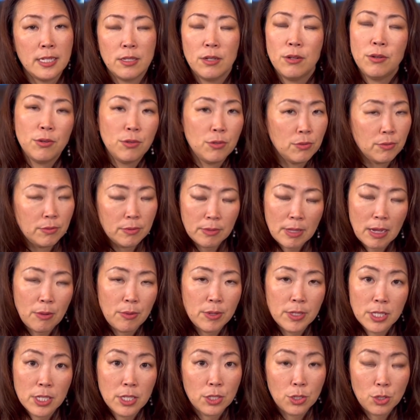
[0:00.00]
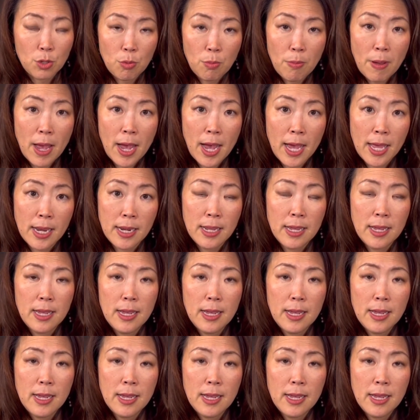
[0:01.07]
oh, that wasn't so bad.